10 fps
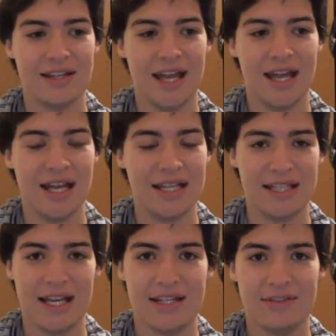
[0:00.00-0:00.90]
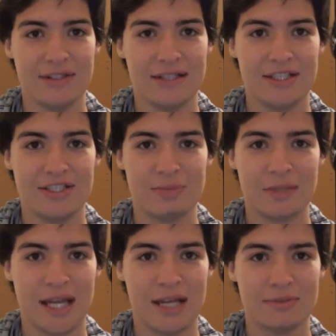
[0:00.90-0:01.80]
at the end of it, they just
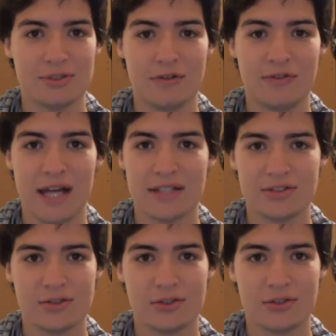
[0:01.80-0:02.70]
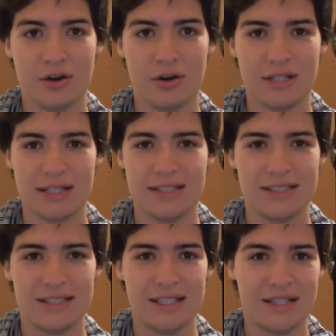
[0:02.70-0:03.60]
became so fast and so strong that they
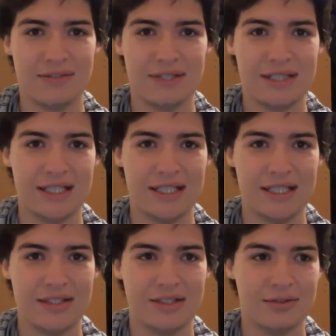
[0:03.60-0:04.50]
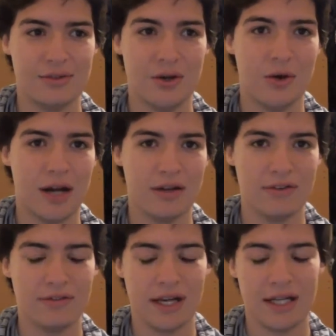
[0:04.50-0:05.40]
didn't even need to know how to fight.